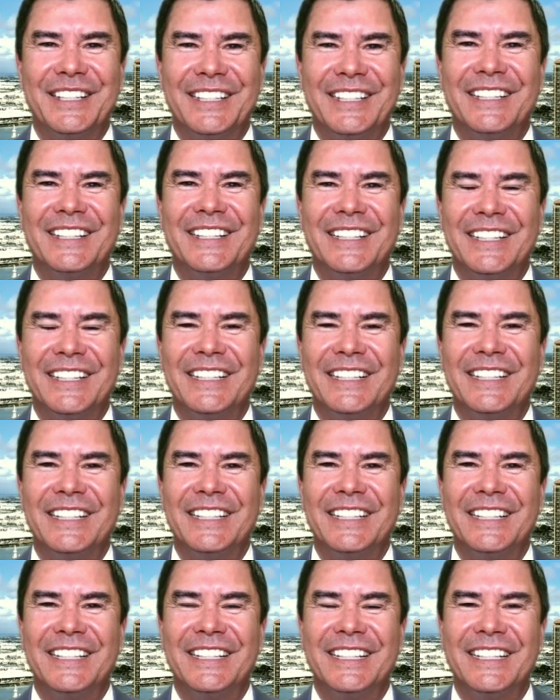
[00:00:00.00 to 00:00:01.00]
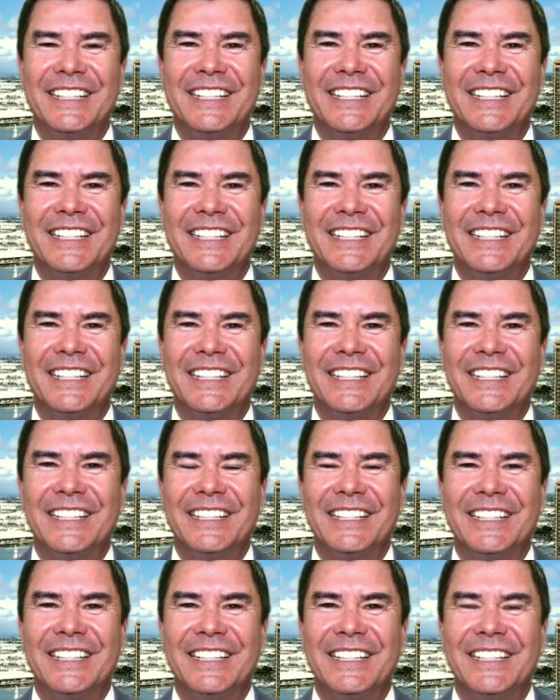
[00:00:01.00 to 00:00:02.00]

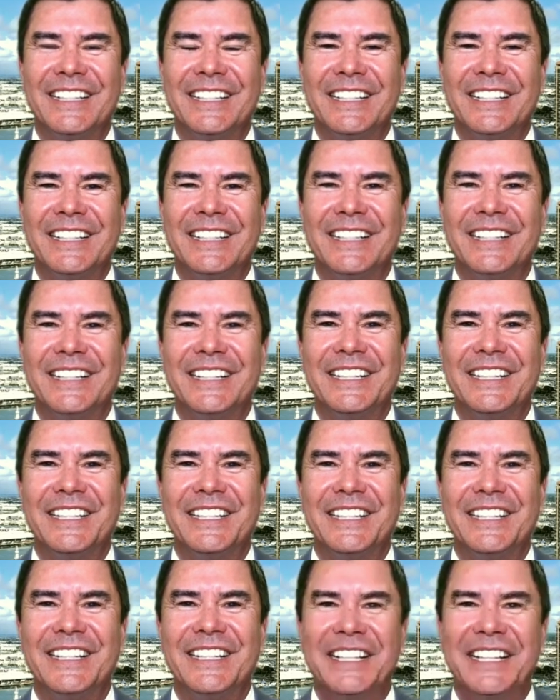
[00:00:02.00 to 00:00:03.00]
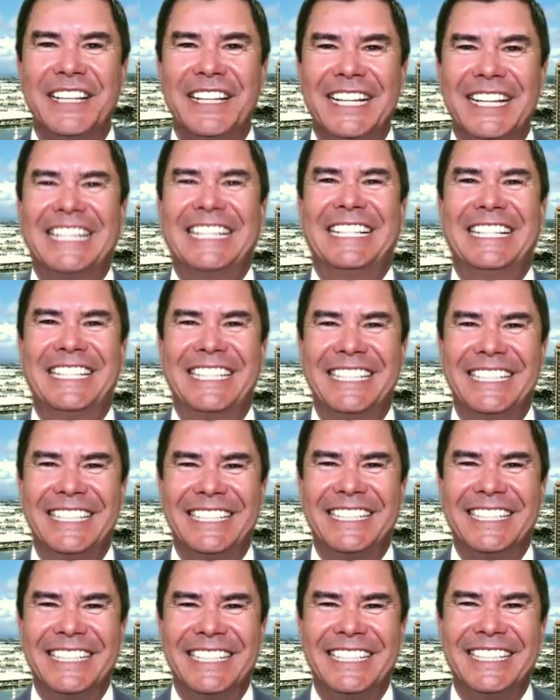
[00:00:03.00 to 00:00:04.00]

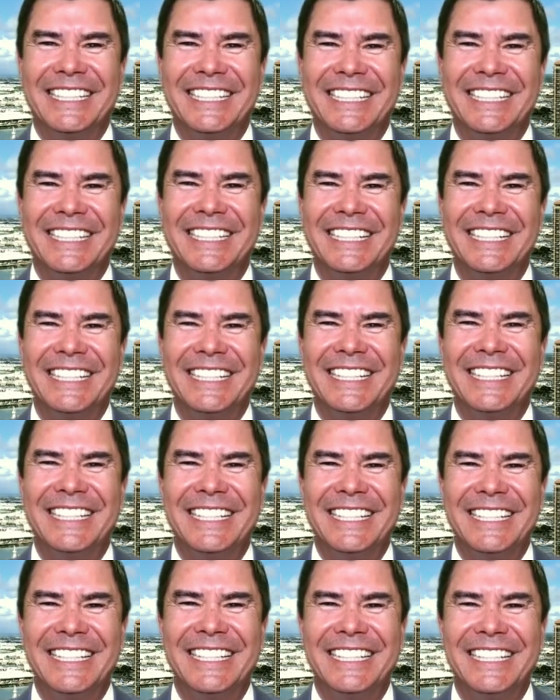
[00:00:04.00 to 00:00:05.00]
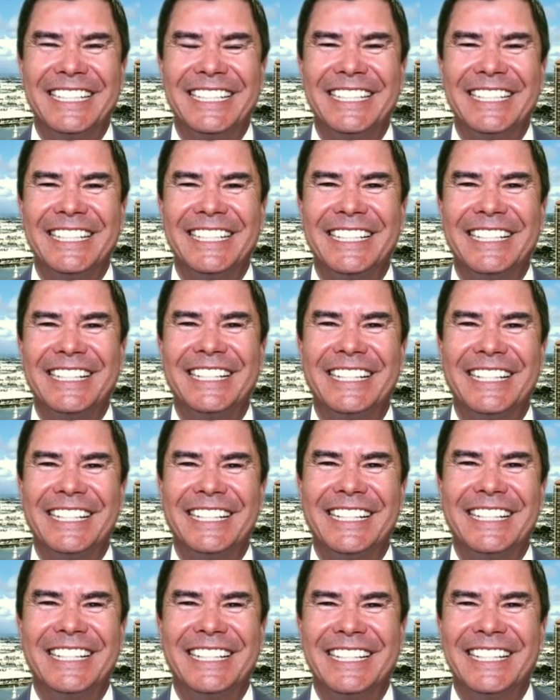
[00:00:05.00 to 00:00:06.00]

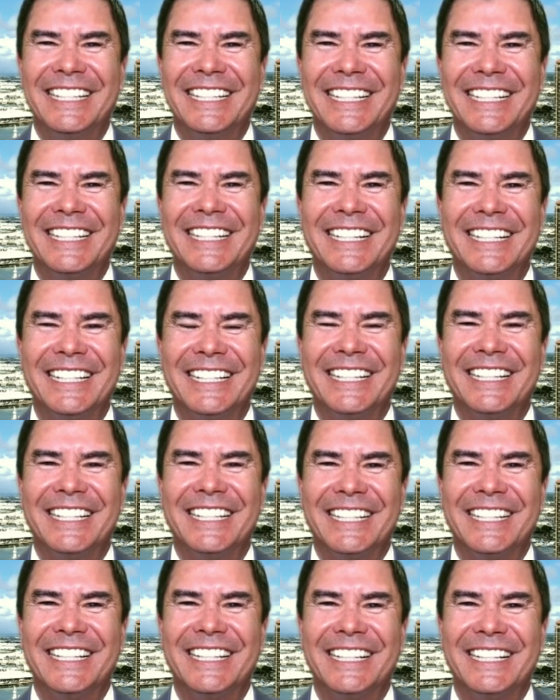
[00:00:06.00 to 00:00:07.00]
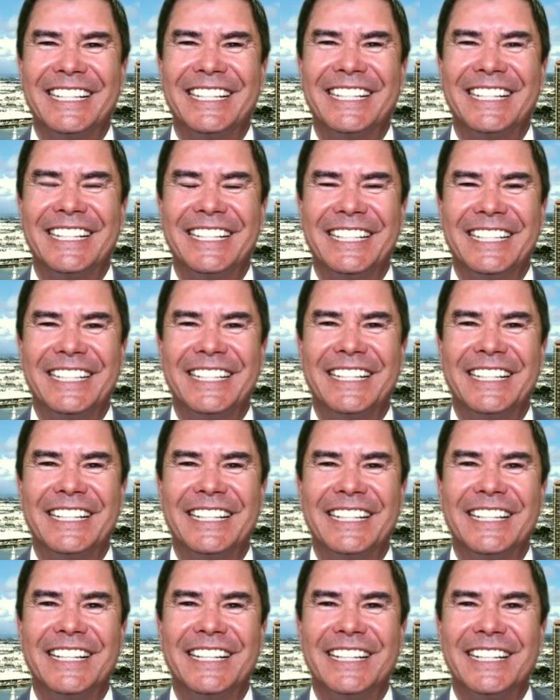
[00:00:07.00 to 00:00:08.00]

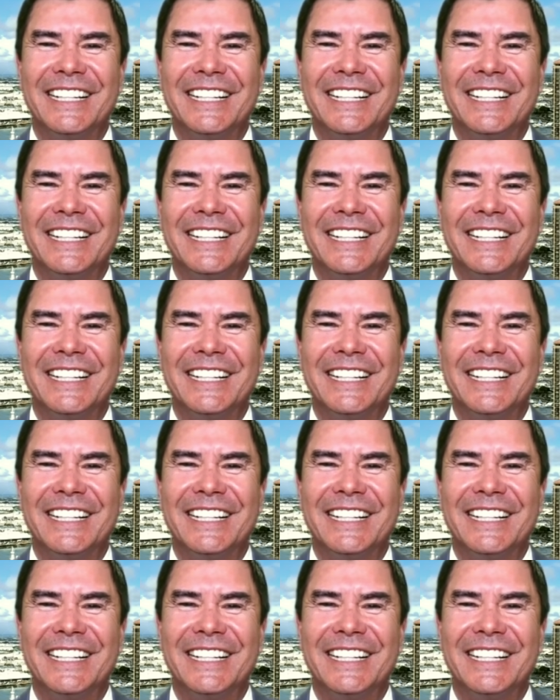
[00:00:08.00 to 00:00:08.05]
[no speech]